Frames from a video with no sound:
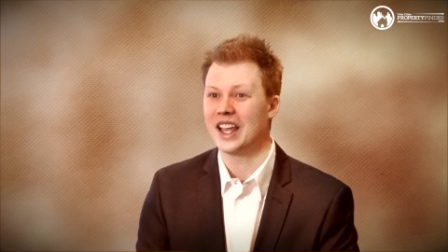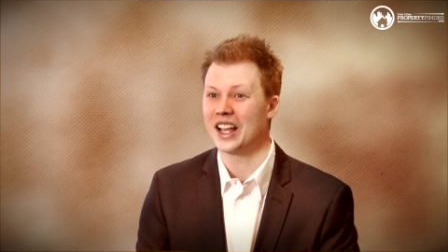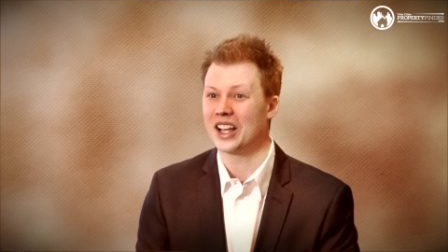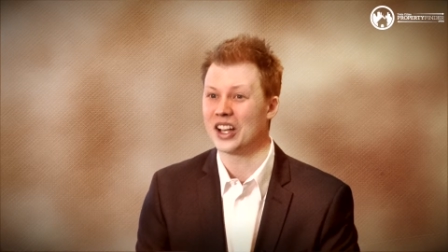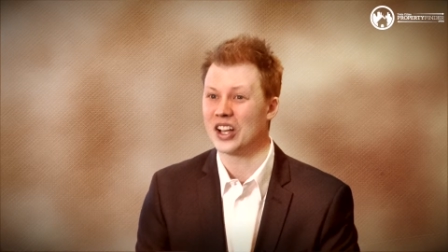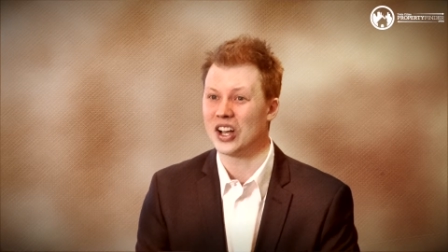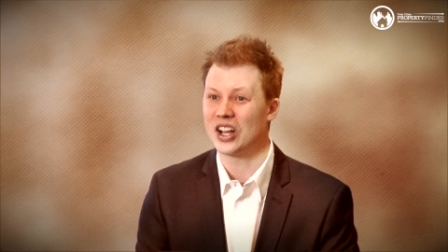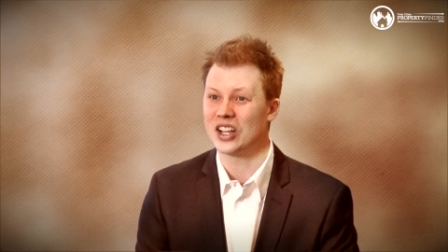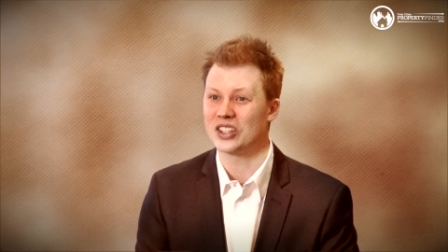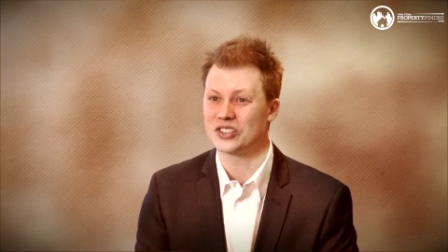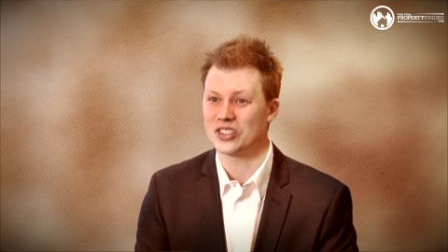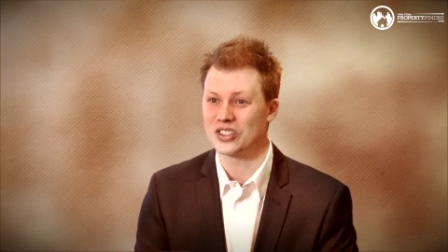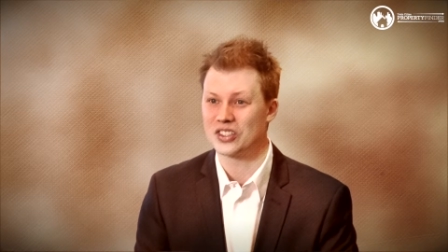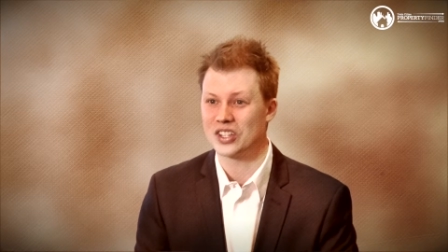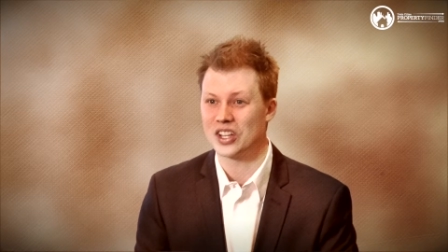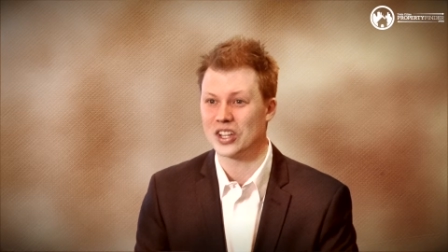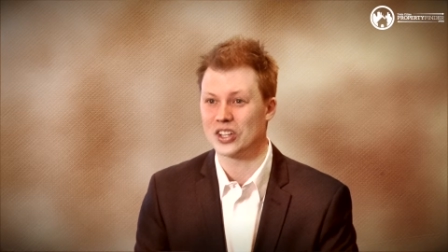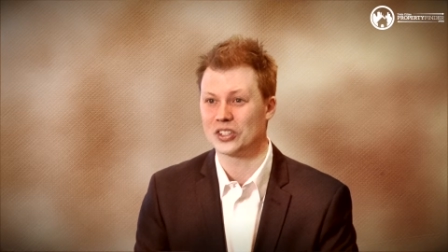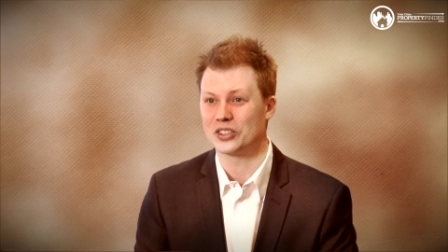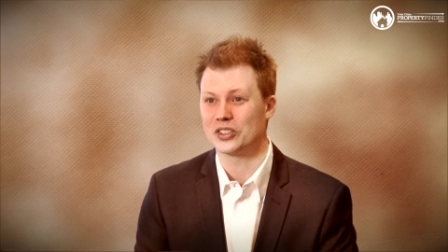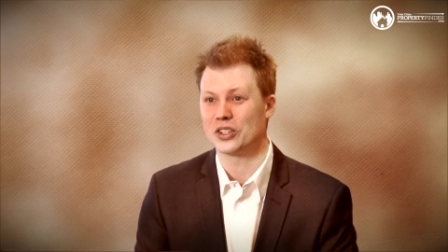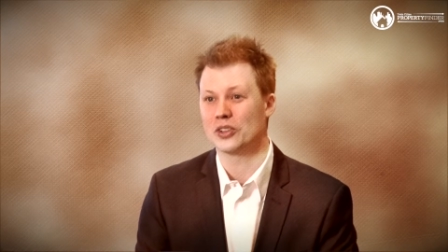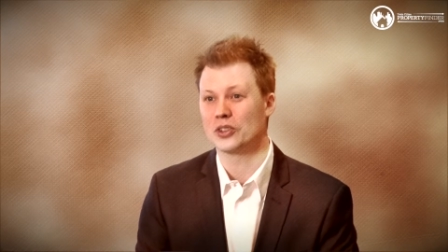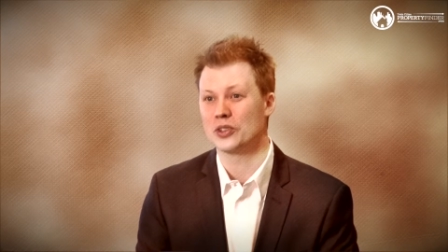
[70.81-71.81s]
and cause the
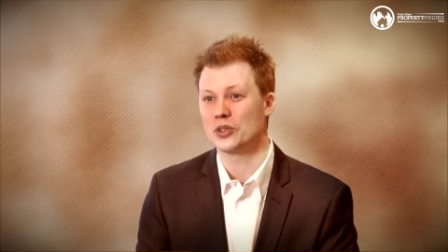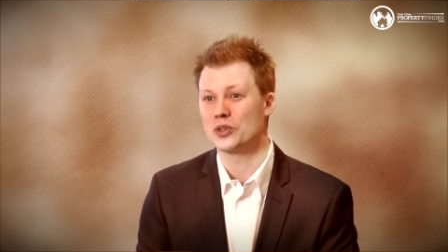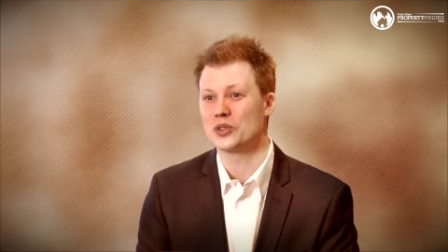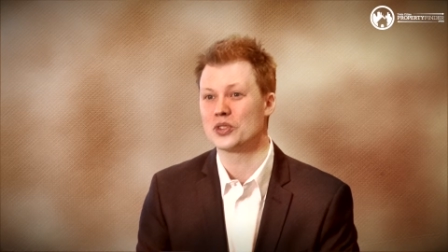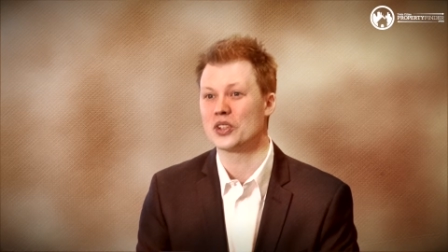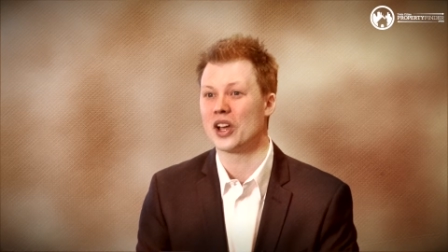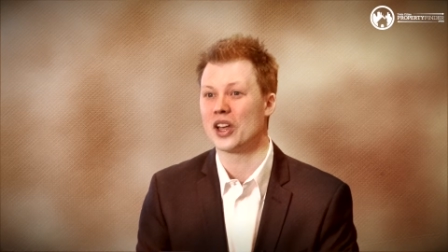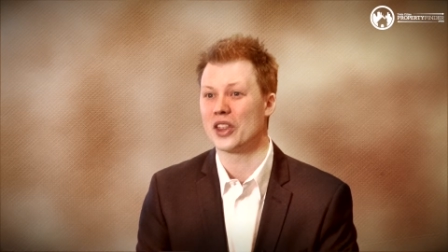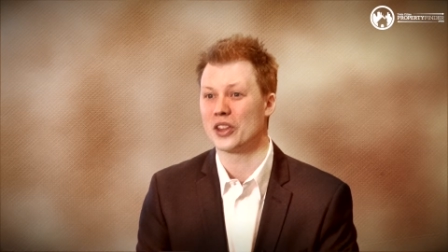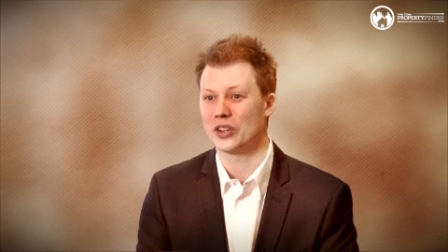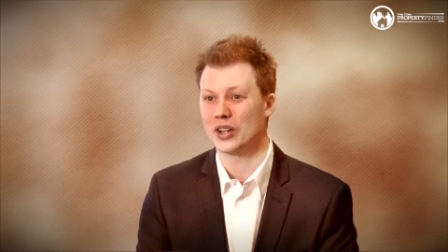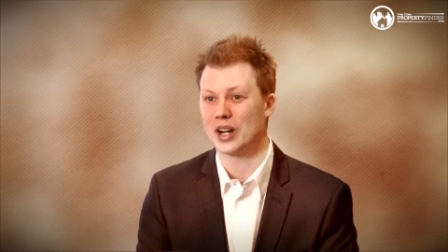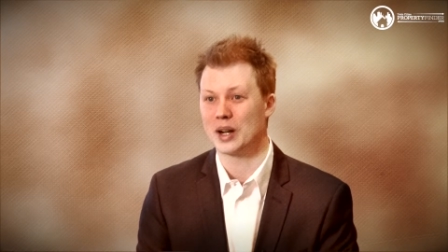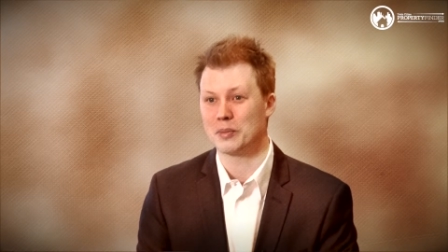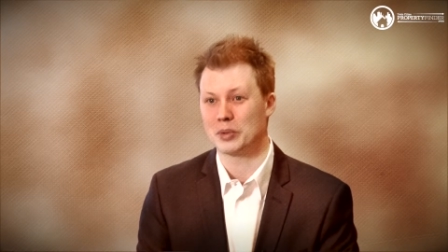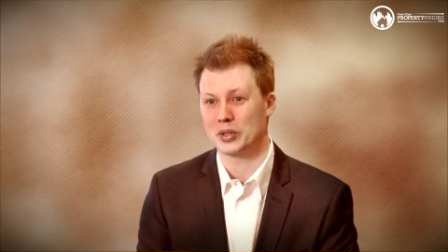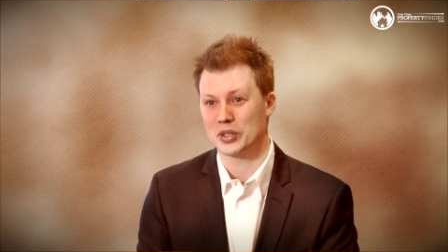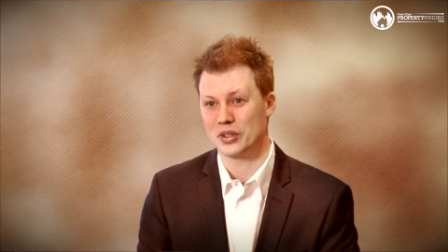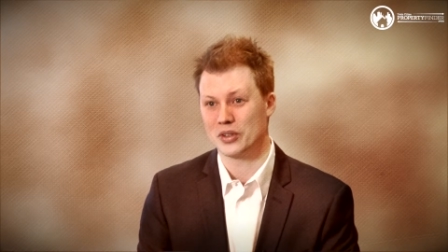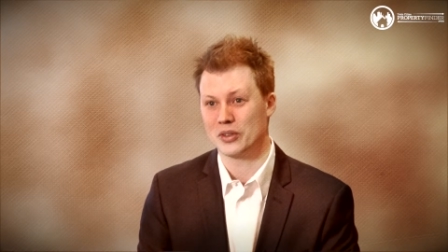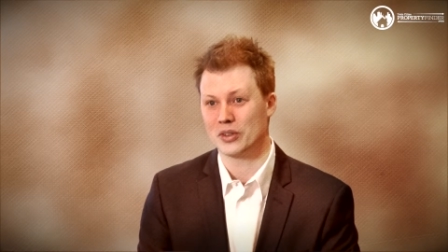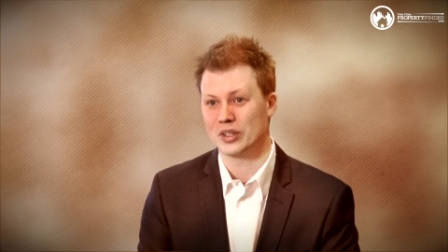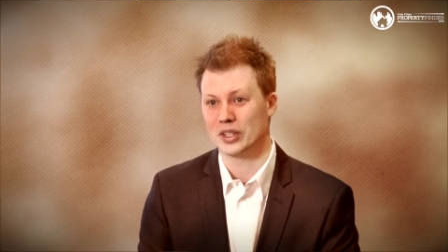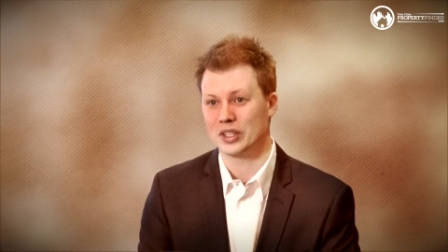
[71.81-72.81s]
seller to lose other
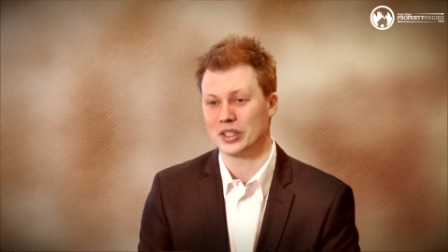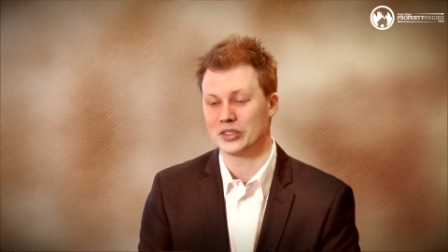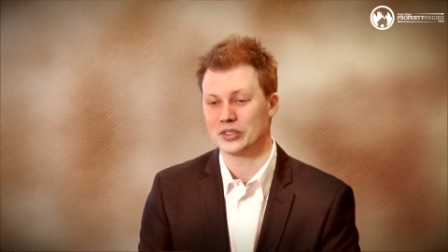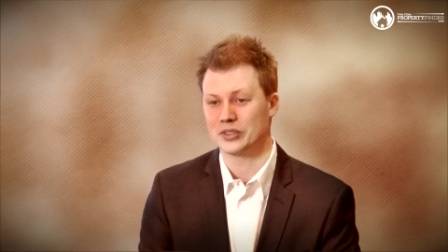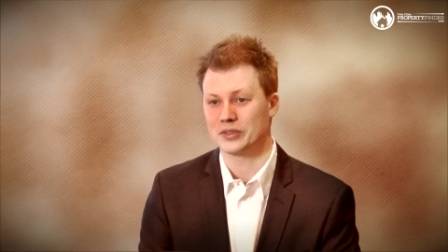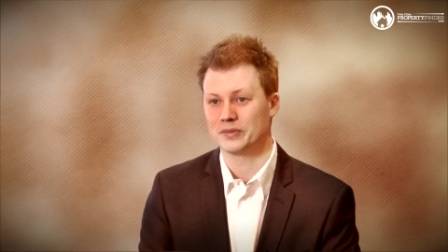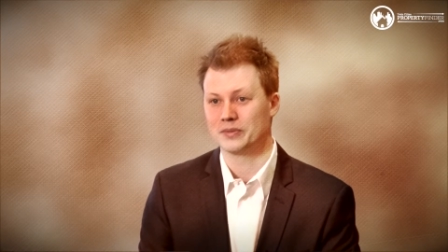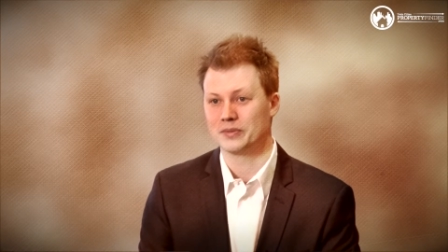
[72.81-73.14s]
opportunities.